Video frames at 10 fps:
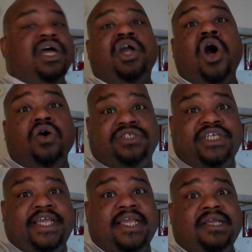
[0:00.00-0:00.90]
The
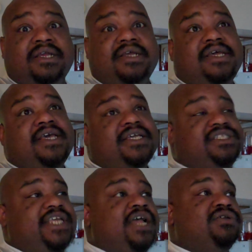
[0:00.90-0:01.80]
coaching,
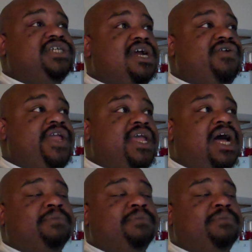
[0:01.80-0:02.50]
Singletary,